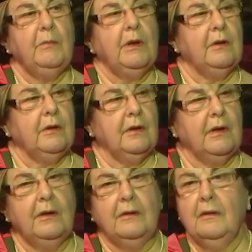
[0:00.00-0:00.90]
long
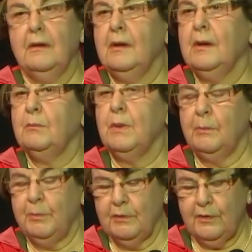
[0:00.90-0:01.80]
gone, my
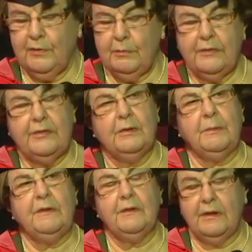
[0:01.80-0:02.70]
books will still
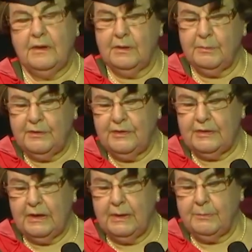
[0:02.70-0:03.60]
be sitting in the
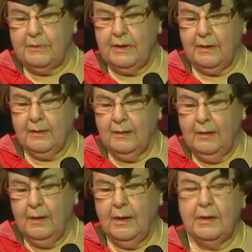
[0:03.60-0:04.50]
British Library
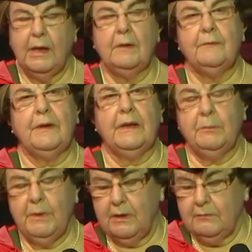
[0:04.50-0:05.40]
and hopefully
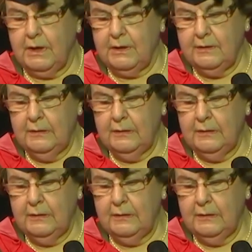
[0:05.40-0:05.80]
being read.